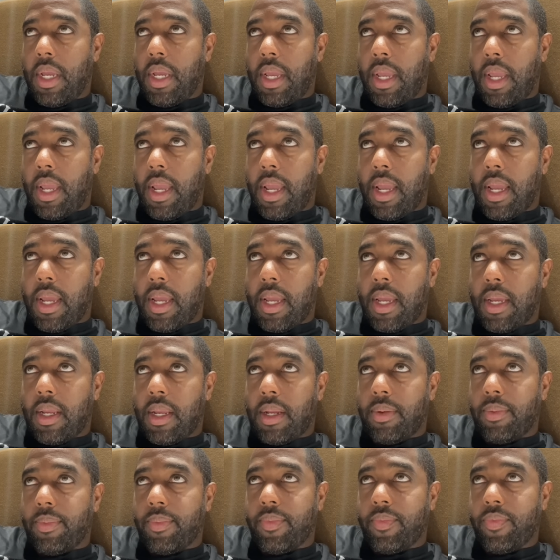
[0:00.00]

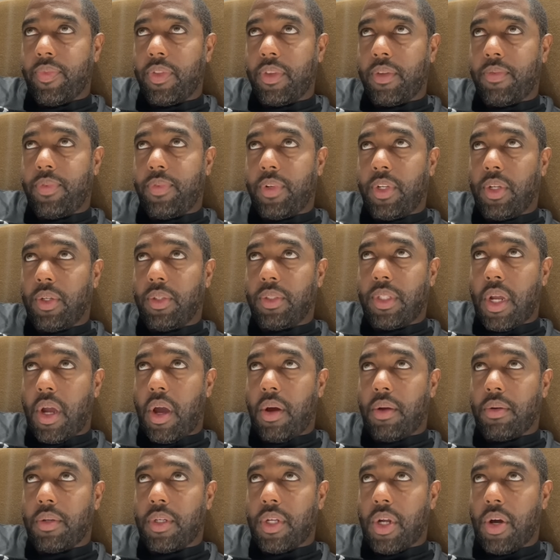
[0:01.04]
And for those
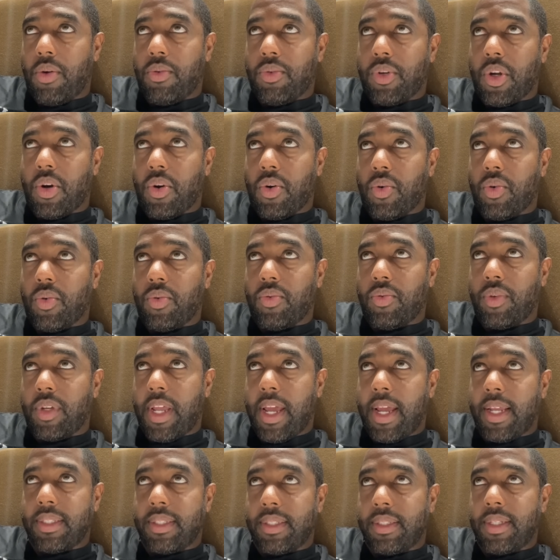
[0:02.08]
y'all don't know,
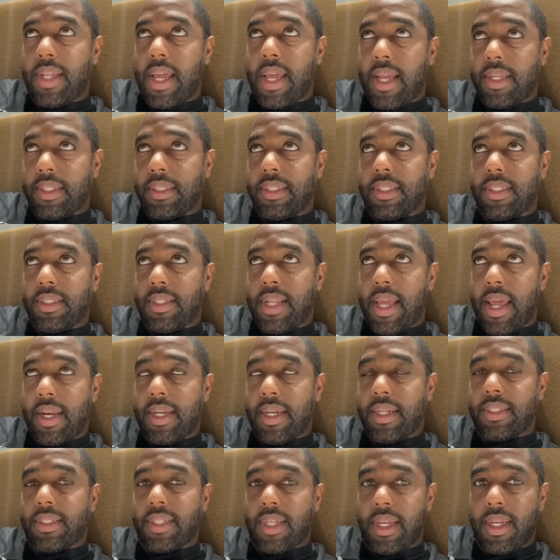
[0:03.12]
that's that's it, that
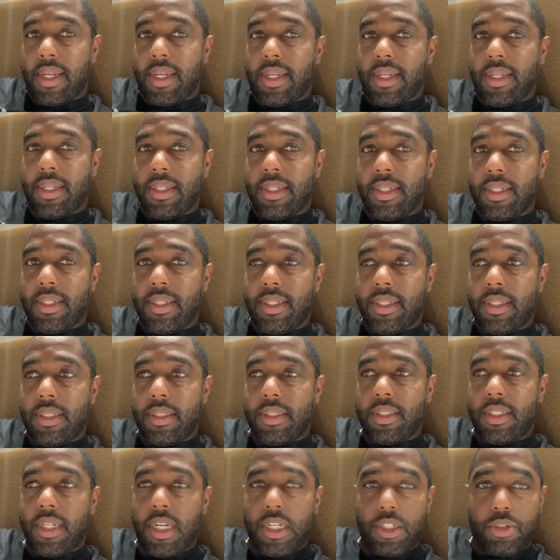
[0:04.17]
is a
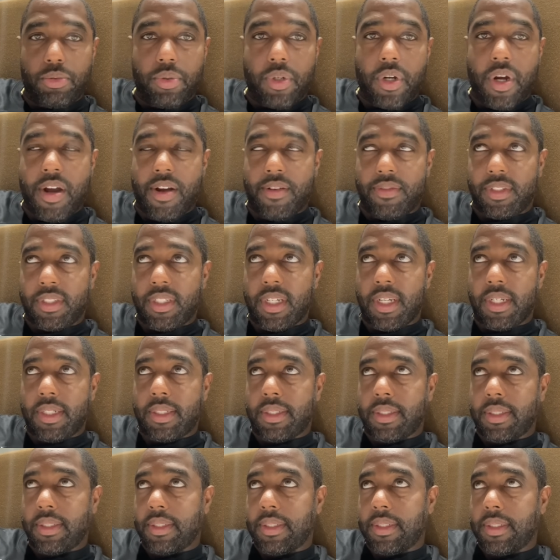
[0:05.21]
sexual
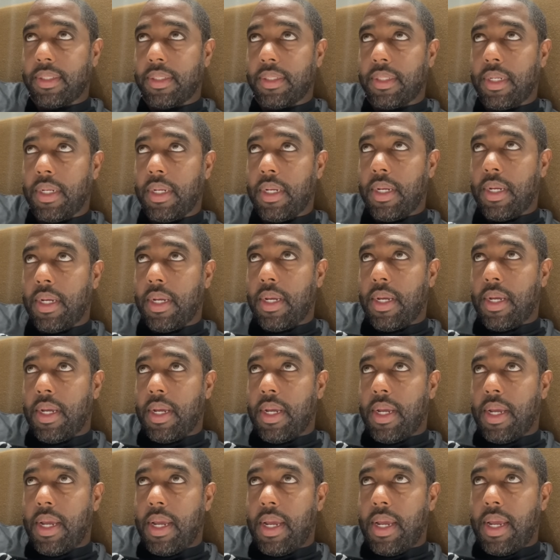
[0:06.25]
conversation.
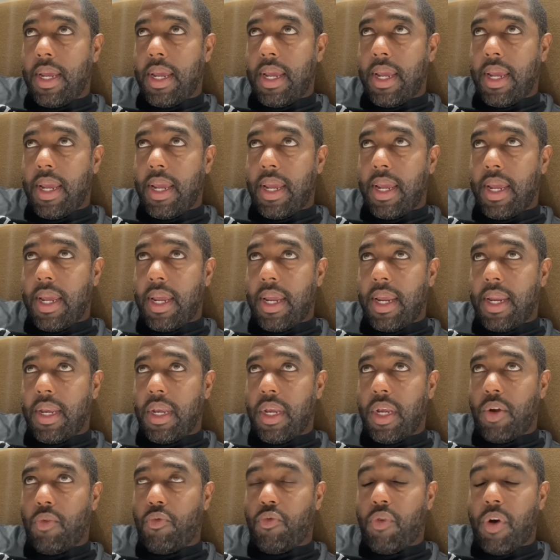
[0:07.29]
And
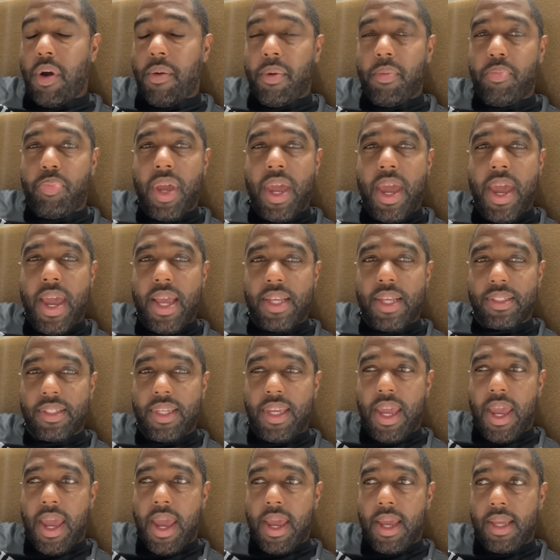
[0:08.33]
the woman passed
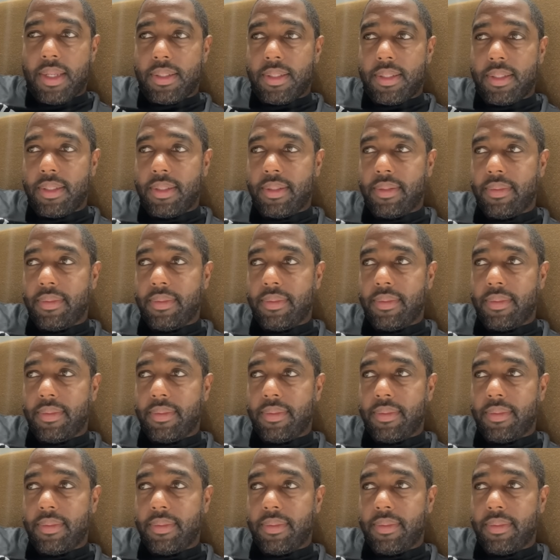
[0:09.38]
gas.